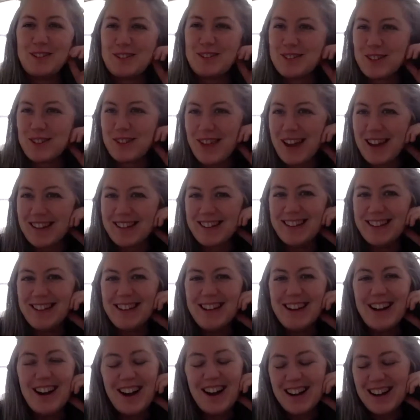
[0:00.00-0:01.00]
So that
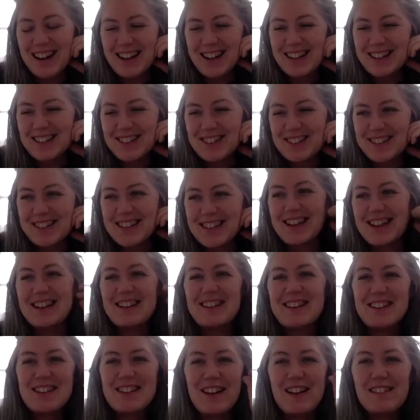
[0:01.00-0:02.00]
I, I just
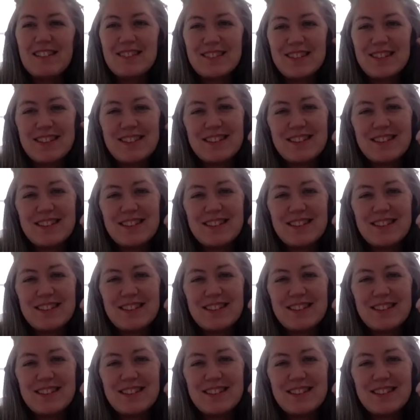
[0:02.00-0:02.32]
I, uh, uh,